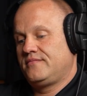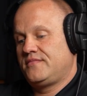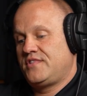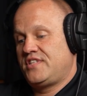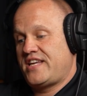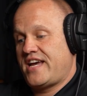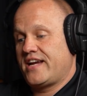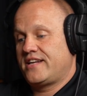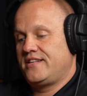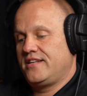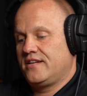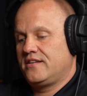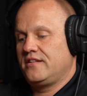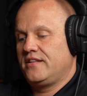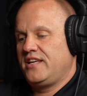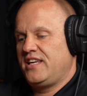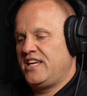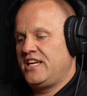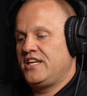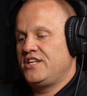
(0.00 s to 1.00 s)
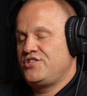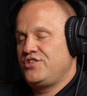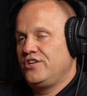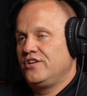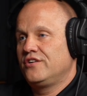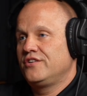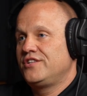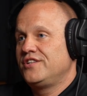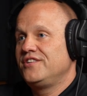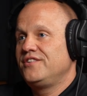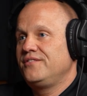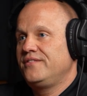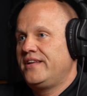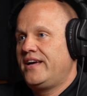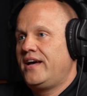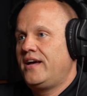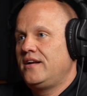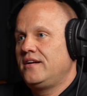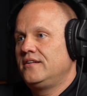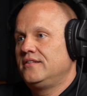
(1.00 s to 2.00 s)
technically easier to do
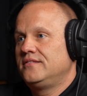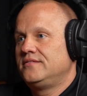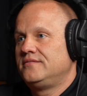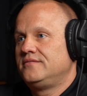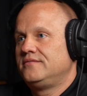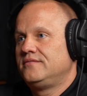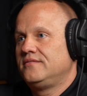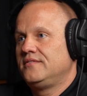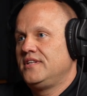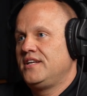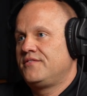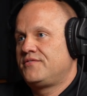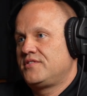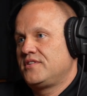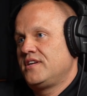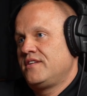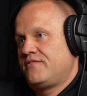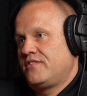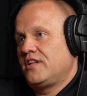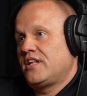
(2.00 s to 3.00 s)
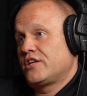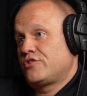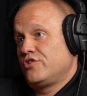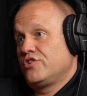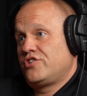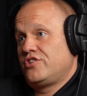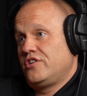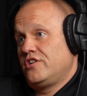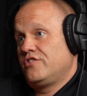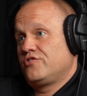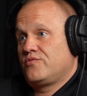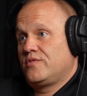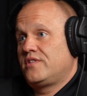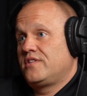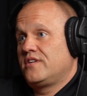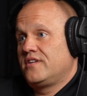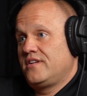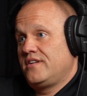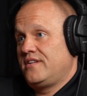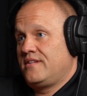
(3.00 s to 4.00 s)
that if an electrician knows
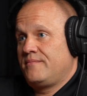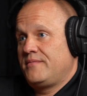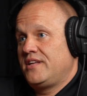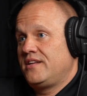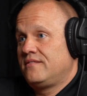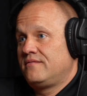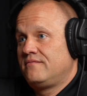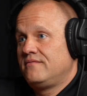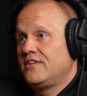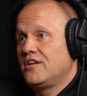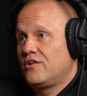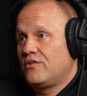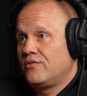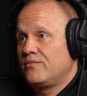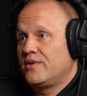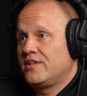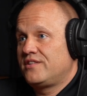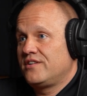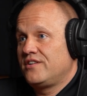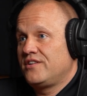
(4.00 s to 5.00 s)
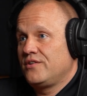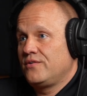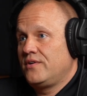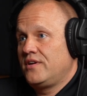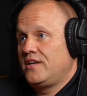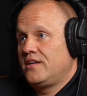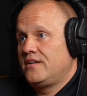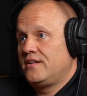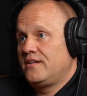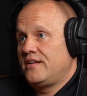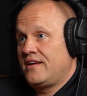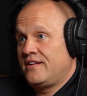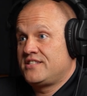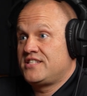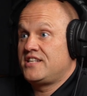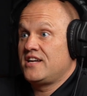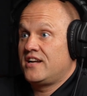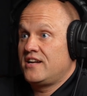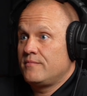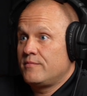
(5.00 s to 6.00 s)
knowing what they're doing and
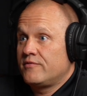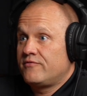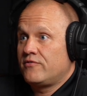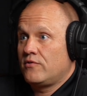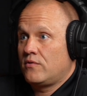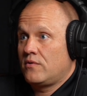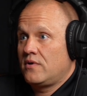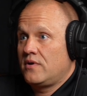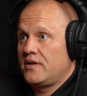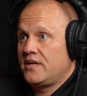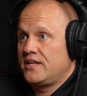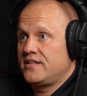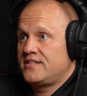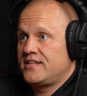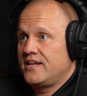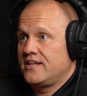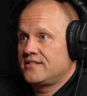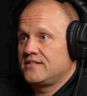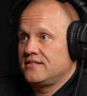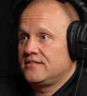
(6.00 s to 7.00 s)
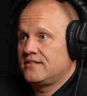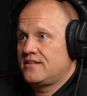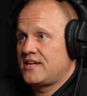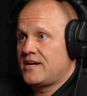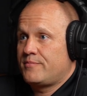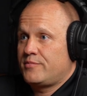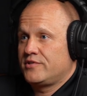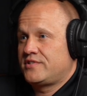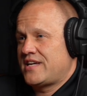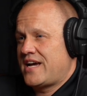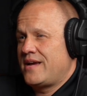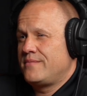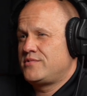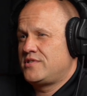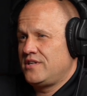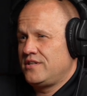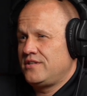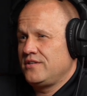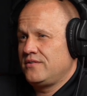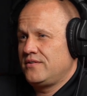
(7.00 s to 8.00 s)
has done it before, and it takes a couple times
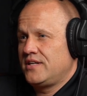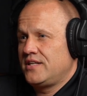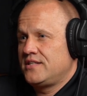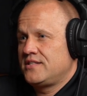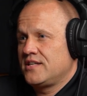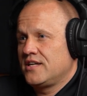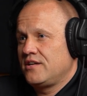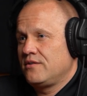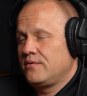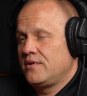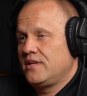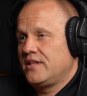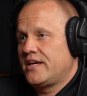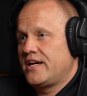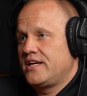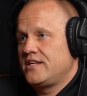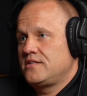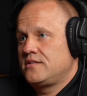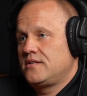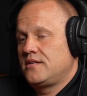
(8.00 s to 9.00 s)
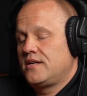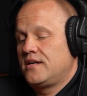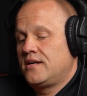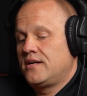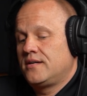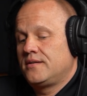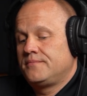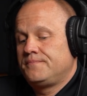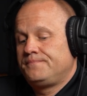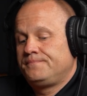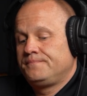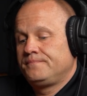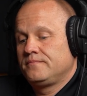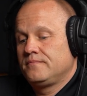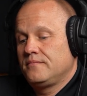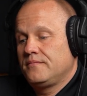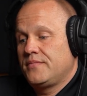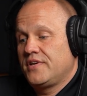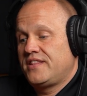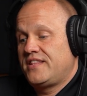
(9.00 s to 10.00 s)
to do it until you realize.
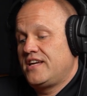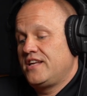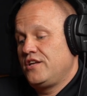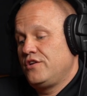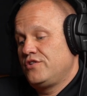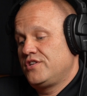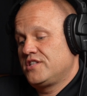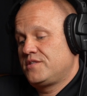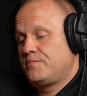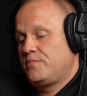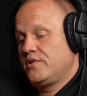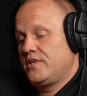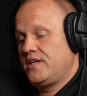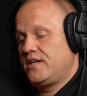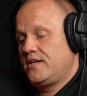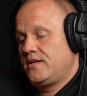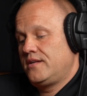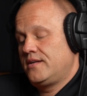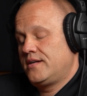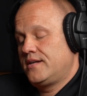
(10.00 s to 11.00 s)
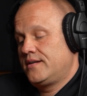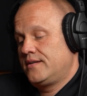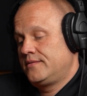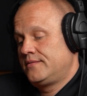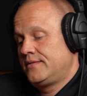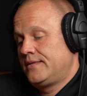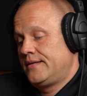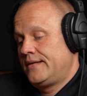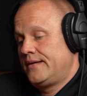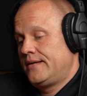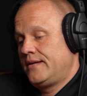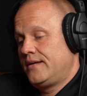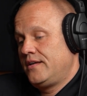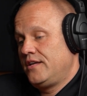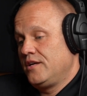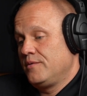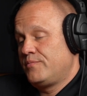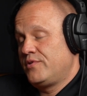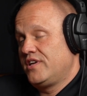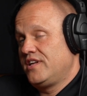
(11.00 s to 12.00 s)
But then you just put in
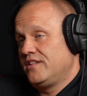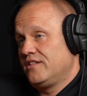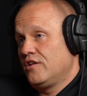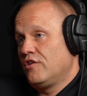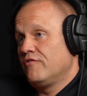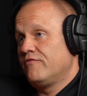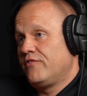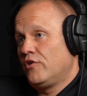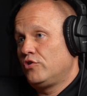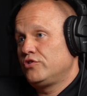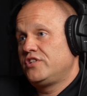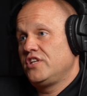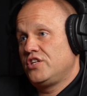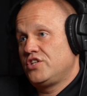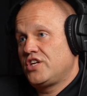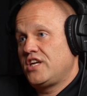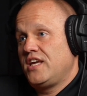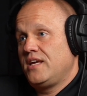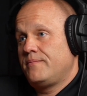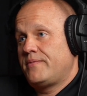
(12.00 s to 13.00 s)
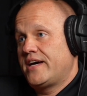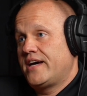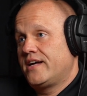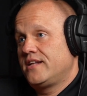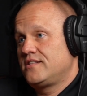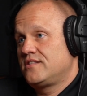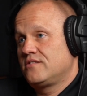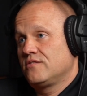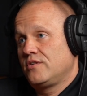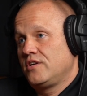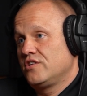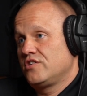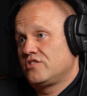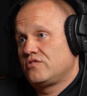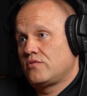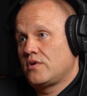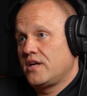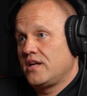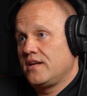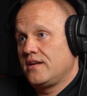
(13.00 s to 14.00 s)
you can put in low voltage keypads, so you're
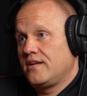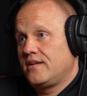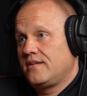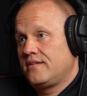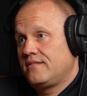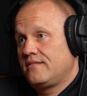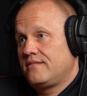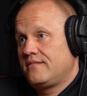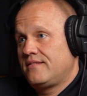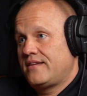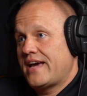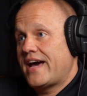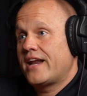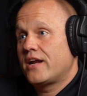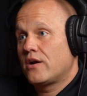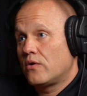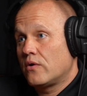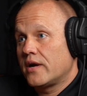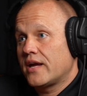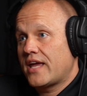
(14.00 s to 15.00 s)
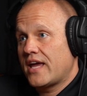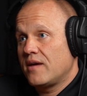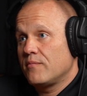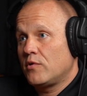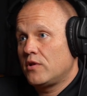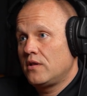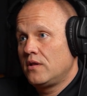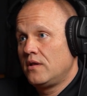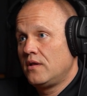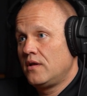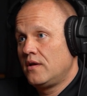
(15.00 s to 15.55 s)
just running category cable